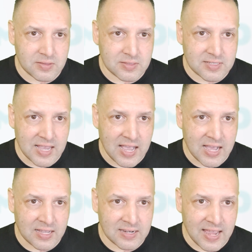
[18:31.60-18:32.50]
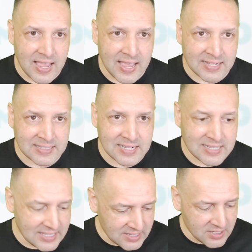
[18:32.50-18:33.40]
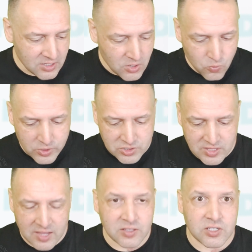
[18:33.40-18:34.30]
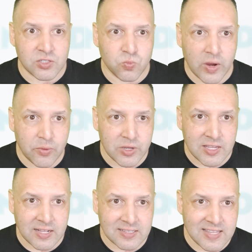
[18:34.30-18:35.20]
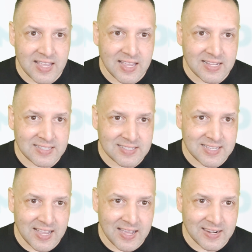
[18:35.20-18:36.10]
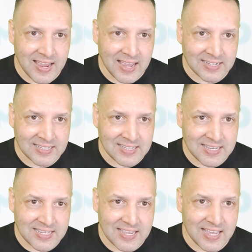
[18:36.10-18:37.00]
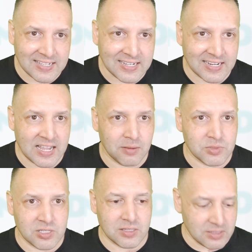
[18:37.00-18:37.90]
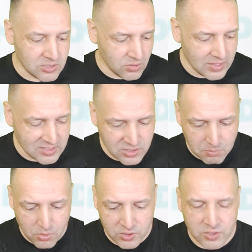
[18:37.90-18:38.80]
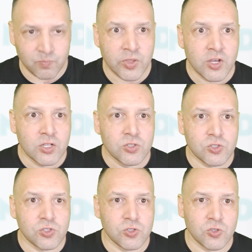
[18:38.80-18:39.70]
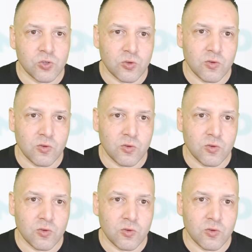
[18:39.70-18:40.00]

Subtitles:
down, and kick, which then is where we get there, down, and kick, and then it comes in. So that's the modern tsu,